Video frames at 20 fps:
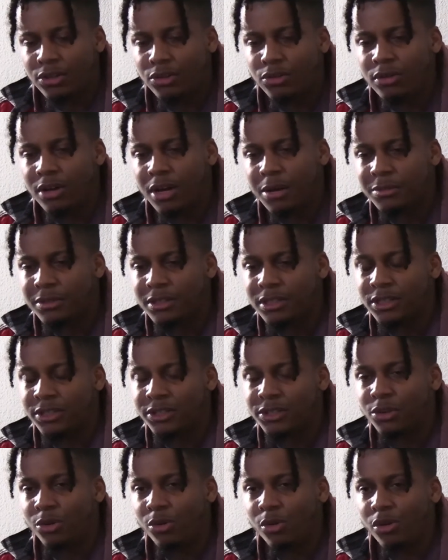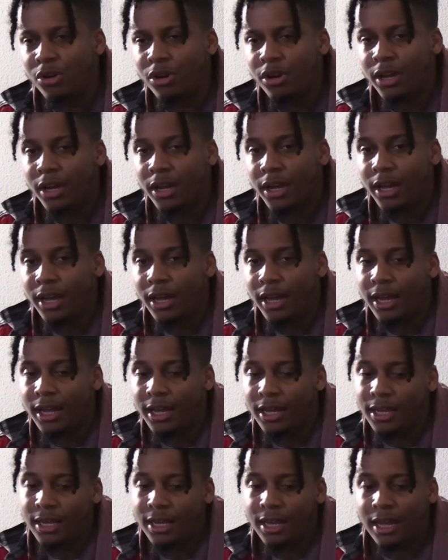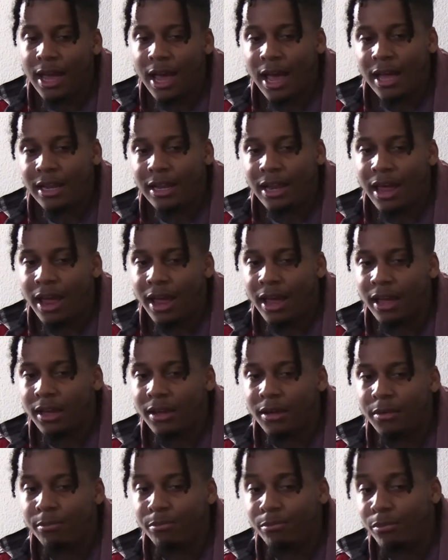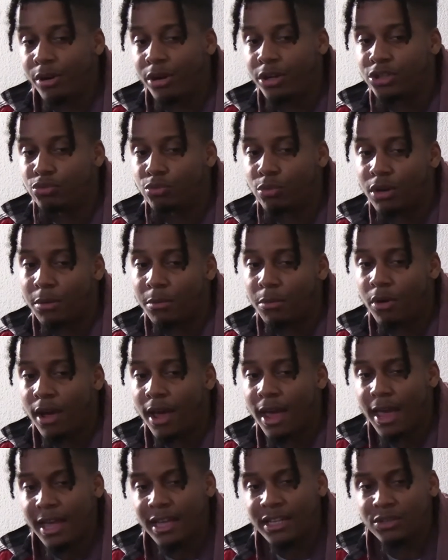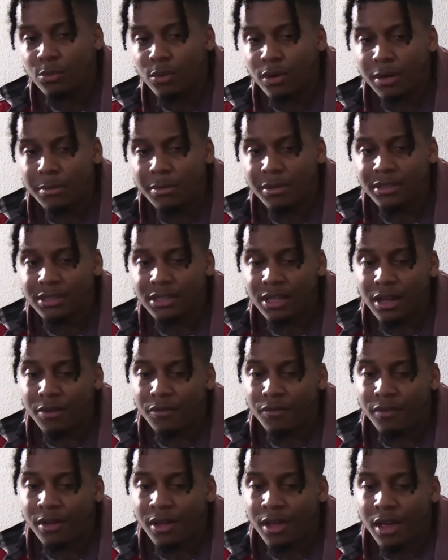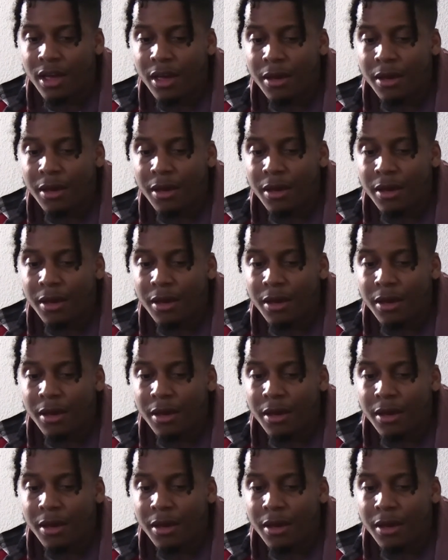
Dude comes in the store, and he's got like merch with him or hats with him and stuff.